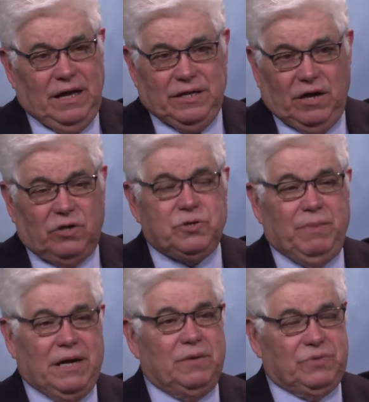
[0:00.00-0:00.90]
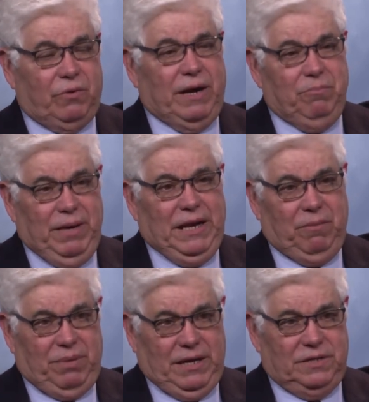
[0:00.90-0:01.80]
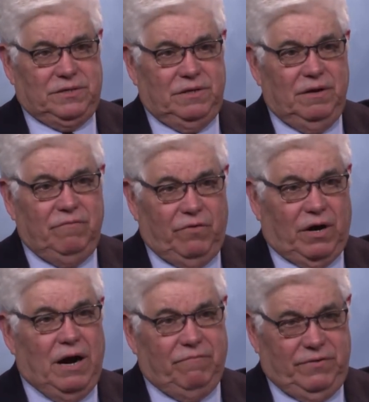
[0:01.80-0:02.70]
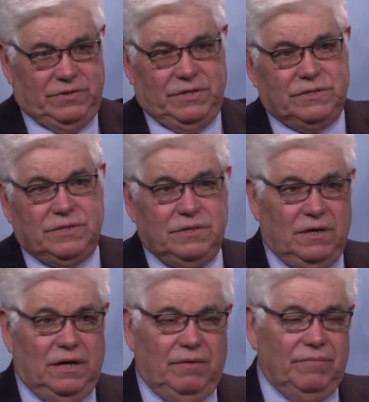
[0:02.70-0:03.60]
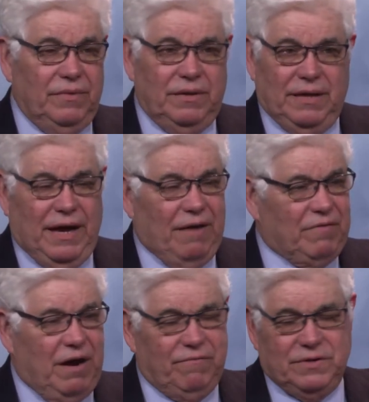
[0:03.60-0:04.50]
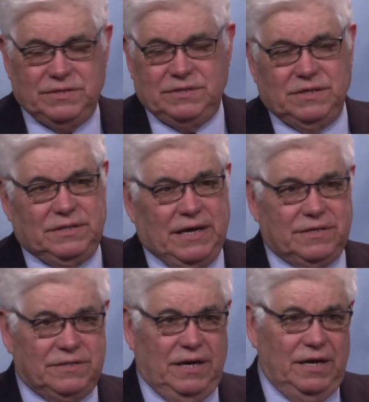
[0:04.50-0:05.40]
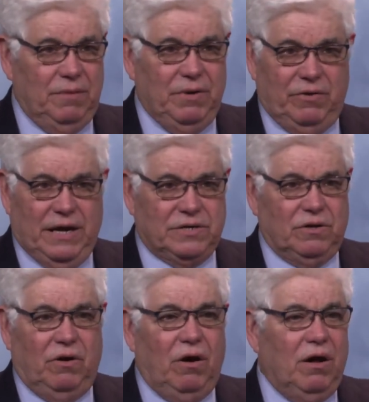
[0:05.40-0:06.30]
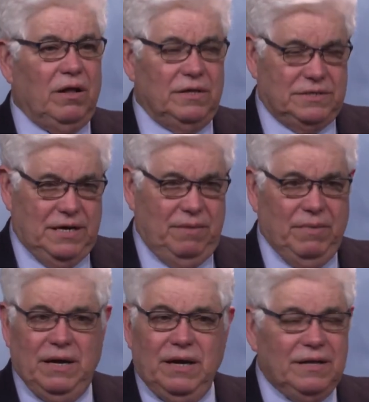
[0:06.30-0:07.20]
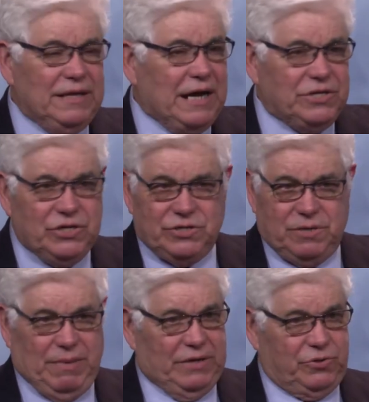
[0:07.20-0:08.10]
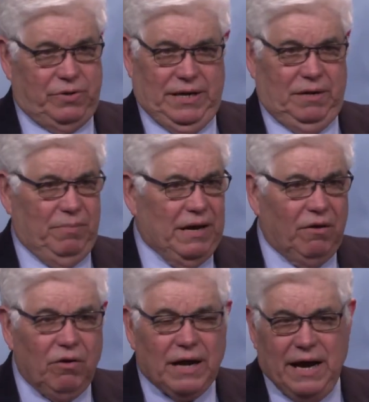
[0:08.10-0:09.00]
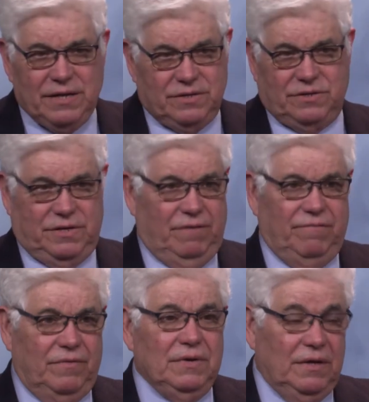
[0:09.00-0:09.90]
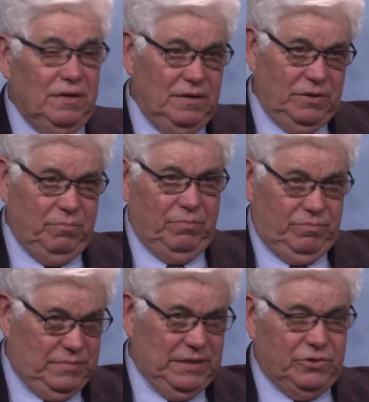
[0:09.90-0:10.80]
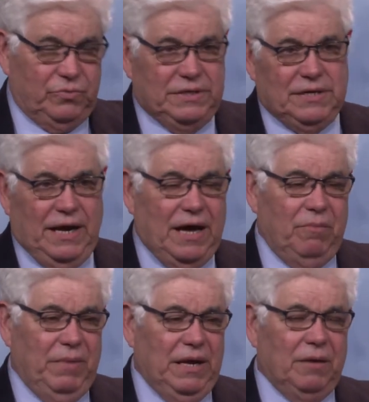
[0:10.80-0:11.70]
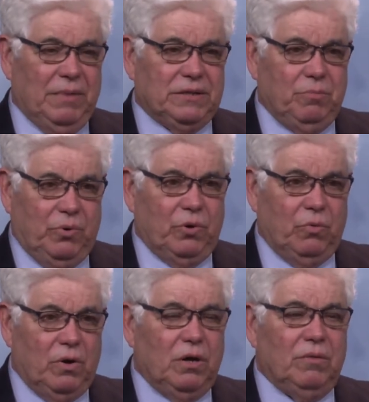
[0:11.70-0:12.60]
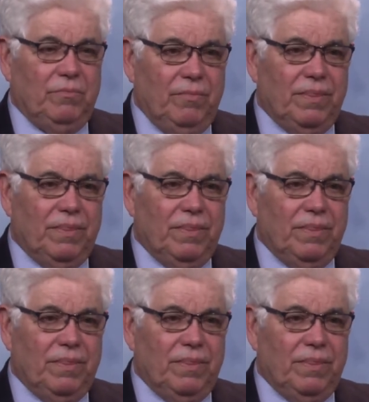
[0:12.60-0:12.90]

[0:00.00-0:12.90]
it also becomes a great meeting place for conferences. Um, they have conferences at Texas A&M International all the time, not just about trade, about all kinds of stuff. Uh, the, they just recently had a meeting about the border wall.